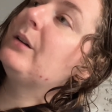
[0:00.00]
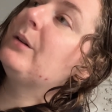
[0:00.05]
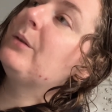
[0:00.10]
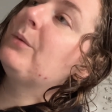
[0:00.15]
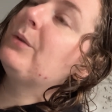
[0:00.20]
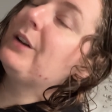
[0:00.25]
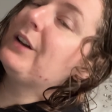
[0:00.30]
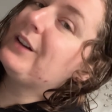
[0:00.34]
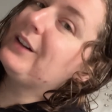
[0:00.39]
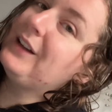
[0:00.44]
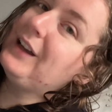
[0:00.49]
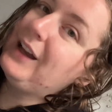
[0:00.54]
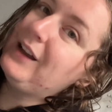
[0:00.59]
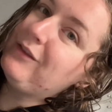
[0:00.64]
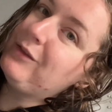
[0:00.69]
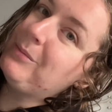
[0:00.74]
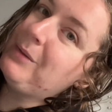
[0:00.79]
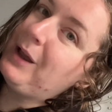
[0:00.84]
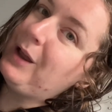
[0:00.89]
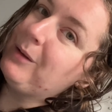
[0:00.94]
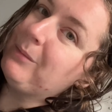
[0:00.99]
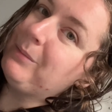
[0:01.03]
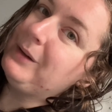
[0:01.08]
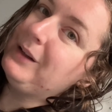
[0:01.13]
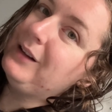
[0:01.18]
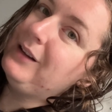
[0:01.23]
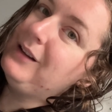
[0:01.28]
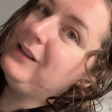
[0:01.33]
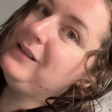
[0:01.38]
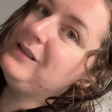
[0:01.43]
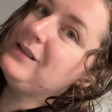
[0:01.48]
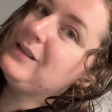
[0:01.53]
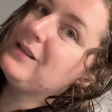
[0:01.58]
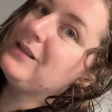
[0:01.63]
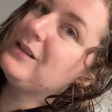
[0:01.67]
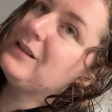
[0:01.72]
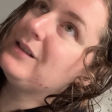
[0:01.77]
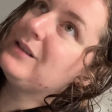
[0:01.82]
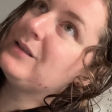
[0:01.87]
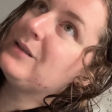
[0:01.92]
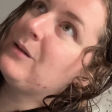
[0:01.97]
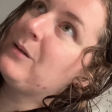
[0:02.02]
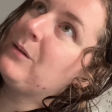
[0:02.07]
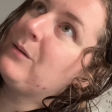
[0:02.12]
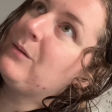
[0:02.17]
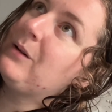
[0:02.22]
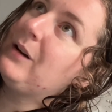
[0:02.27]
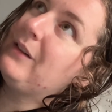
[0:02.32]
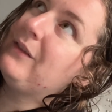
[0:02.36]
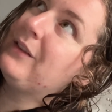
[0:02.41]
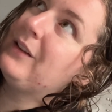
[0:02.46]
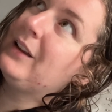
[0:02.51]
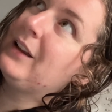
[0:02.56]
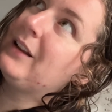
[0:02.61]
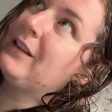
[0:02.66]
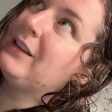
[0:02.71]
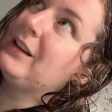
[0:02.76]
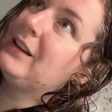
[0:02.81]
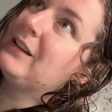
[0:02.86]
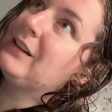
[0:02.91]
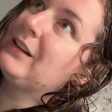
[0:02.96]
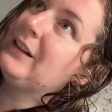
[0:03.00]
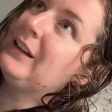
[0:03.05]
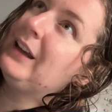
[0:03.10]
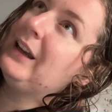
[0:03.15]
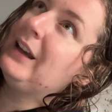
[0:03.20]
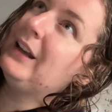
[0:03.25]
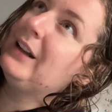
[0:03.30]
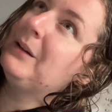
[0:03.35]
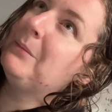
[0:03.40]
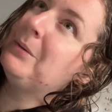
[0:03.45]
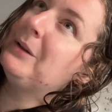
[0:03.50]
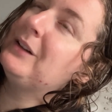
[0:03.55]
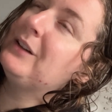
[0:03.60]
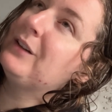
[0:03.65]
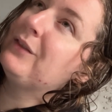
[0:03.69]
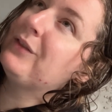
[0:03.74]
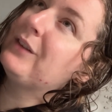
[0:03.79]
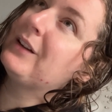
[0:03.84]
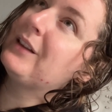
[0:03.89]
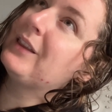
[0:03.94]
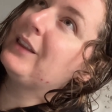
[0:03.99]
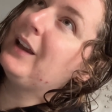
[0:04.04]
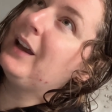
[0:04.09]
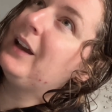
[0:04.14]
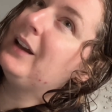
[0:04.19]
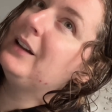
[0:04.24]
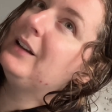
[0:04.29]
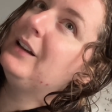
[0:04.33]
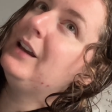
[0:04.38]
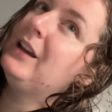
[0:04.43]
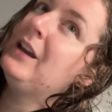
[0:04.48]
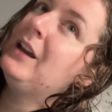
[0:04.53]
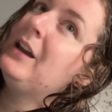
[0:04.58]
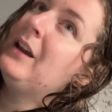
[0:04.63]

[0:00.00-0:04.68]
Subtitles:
not going to have him helping us, so I feel like it's going to hit a bit different then.